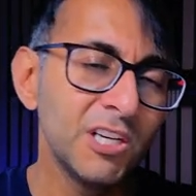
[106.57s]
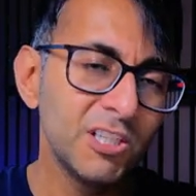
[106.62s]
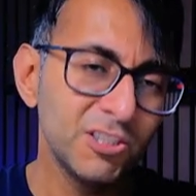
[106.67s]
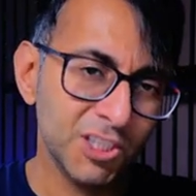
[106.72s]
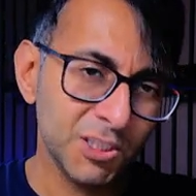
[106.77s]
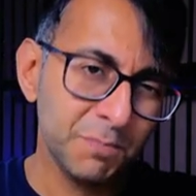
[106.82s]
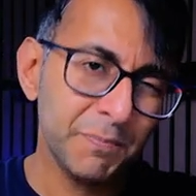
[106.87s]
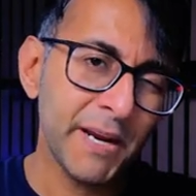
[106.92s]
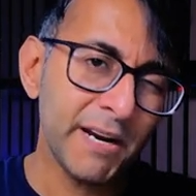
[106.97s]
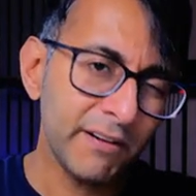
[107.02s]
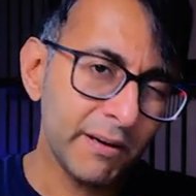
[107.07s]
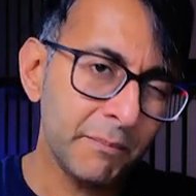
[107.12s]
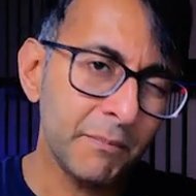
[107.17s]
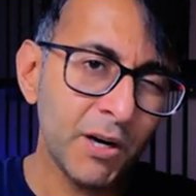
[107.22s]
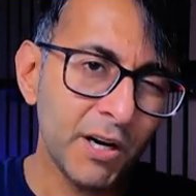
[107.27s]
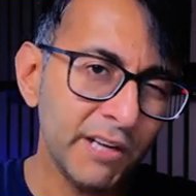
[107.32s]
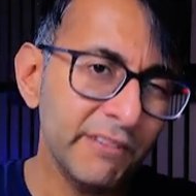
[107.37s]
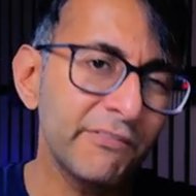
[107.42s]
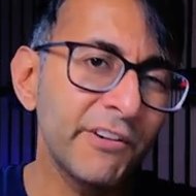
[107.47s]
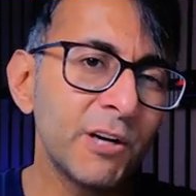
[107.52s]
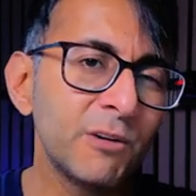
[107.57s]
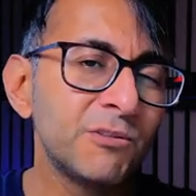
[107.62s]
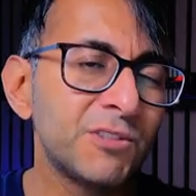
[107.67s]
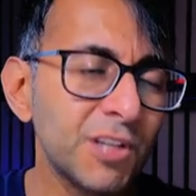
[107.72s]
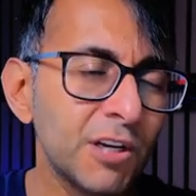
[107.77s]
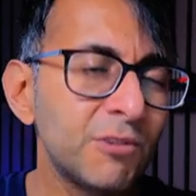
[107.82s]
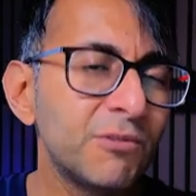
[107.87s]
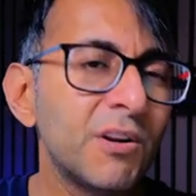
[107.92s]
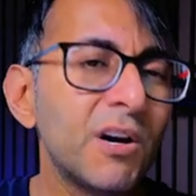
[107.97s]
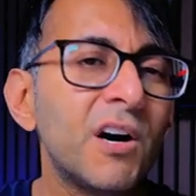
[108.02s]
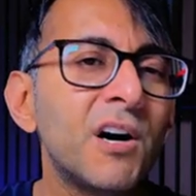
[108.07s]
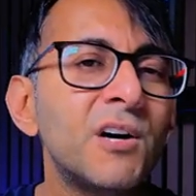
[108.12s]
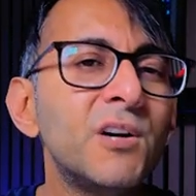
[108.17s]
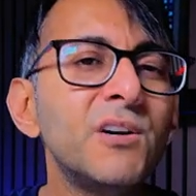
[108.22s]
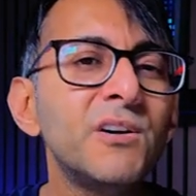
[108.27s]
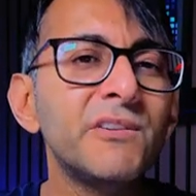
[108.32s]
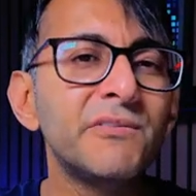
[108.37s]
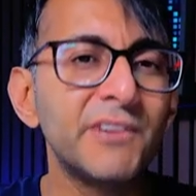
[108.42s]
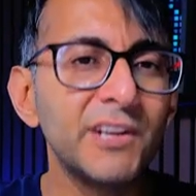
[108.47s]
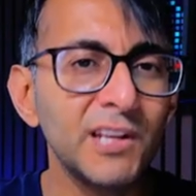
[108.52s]
Just bear in mind though, don't
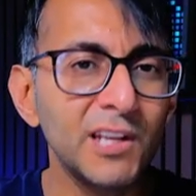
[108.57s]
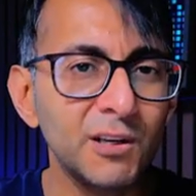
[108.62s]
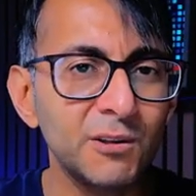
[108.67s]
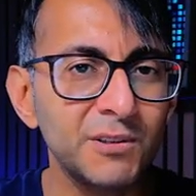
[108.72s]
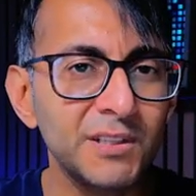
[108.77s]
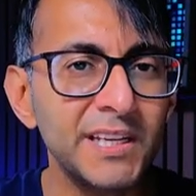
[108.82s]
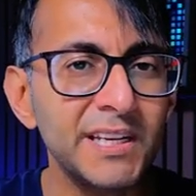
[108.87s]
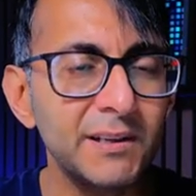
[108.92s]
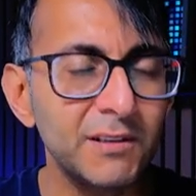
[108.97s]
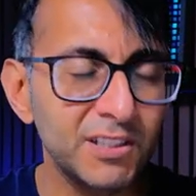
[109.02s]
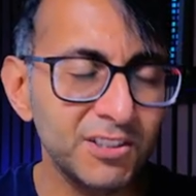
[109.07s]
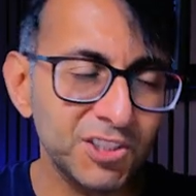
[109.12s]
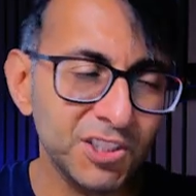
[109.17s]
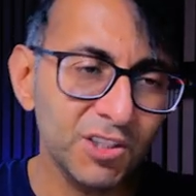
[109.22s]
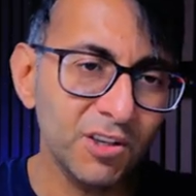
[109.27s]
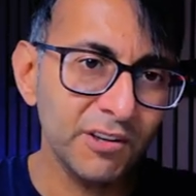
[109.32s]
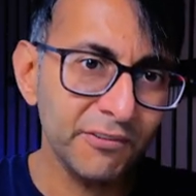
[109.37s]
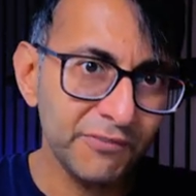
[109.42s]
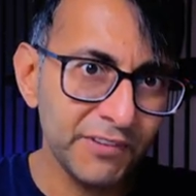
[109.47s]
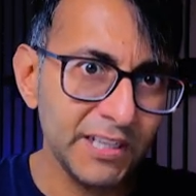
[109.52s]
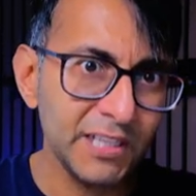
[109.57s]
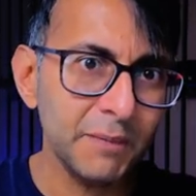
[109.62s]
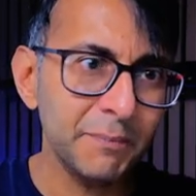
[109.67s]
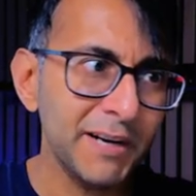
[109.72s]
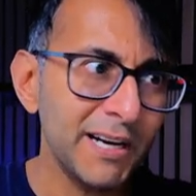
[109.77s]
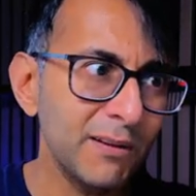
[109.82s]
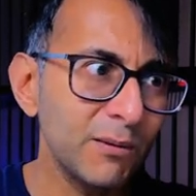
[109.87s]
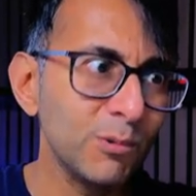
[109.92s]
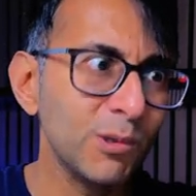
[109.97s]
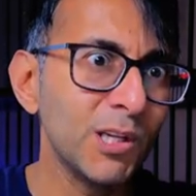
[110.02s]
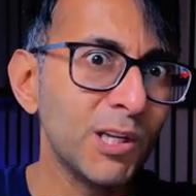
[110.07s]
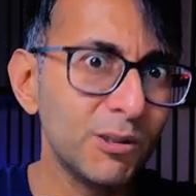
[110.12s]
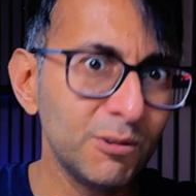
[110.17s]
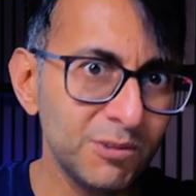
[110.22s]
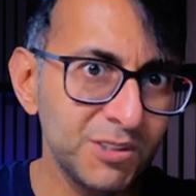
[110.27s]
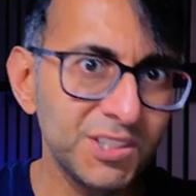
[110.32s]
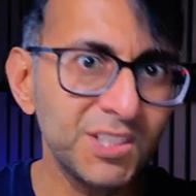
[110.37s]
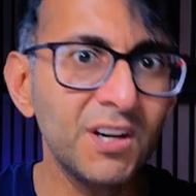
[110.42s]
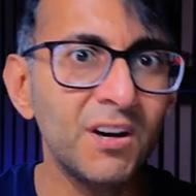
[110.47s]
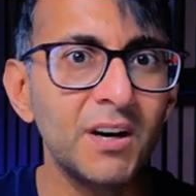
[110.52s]
overload it because you have got to think about
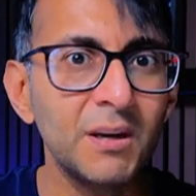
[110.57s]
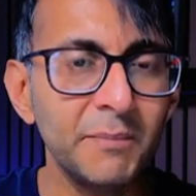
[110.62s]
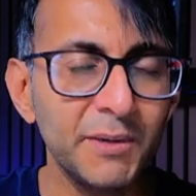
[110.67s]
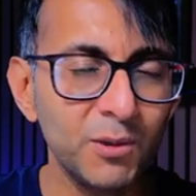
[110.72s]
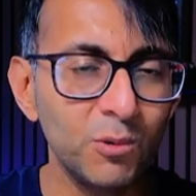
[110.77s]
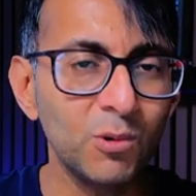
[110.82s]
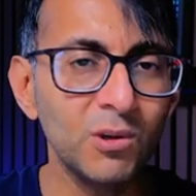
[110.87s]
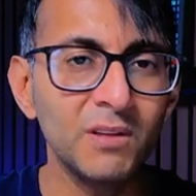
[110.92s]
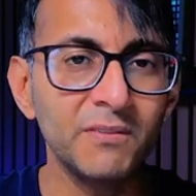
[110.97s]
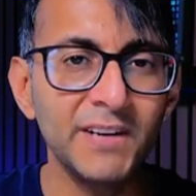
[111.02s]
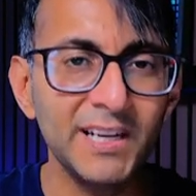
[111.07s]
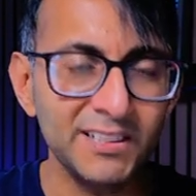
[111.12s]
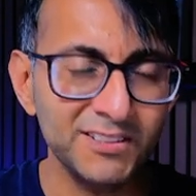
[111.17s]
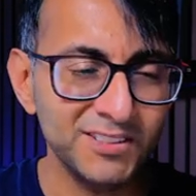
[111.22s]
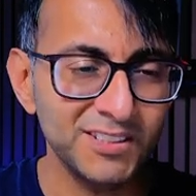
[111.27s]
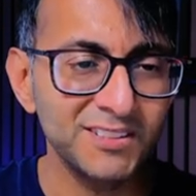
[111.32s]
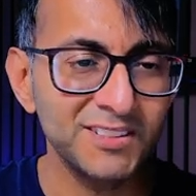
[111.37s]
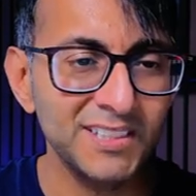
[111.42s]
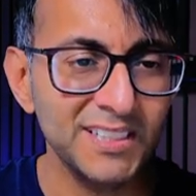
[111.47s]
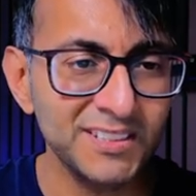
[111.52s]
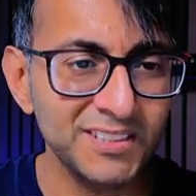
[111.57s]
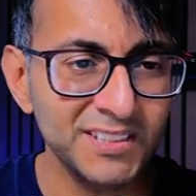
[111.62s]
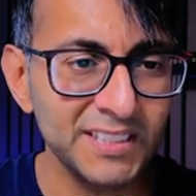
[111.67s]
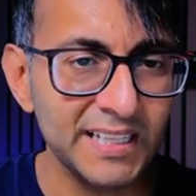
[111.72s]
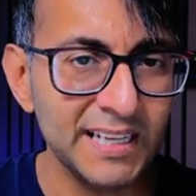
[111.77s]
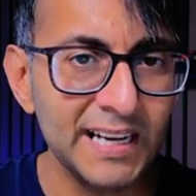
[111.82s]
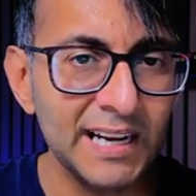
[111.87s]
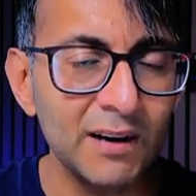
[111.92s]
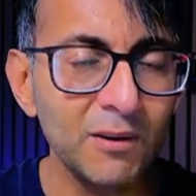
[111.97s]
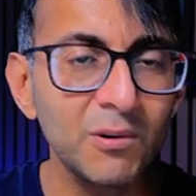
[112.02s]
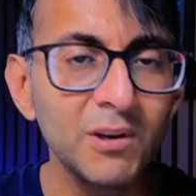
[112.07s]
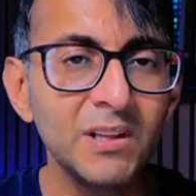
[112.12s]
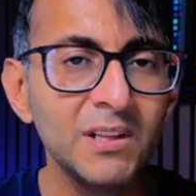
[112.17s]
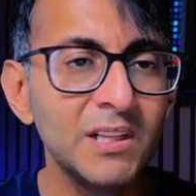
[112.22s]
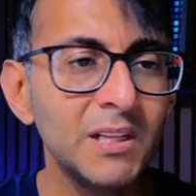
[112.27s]
load time and all of that. So test it out.